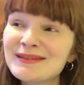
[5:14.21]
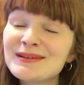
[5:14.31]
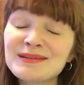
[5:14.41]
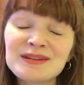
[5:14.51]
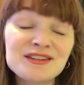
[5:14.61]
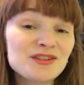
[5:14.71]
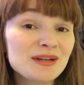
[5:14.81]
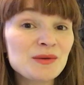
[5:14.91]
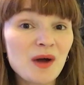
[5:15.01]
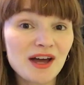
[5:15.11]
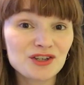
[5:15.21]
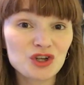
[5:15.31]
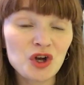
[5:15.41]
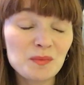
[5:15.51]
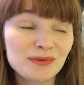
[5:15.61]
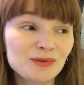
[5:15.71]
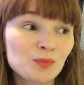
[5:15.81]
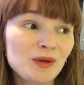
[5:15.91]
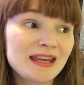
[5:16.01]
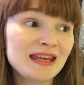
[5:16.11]
We didn't do any workshops.
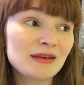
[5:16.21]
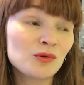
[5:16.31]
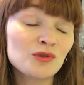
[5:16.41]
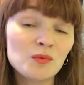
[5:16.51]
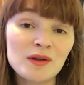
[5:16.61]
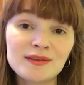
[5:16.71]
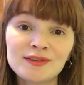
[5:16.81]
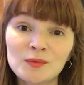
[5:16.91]
All the ones